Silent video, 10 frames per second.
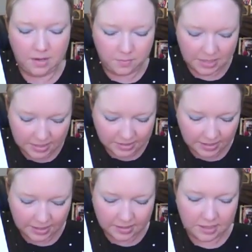because I
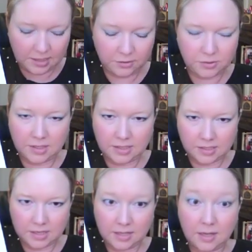like the colors in
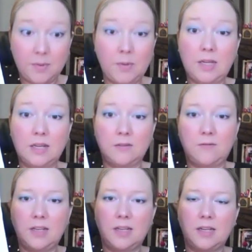this and I thought maybe they could
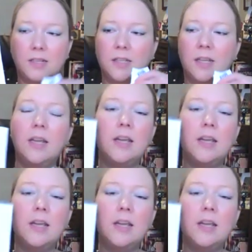fit in, because,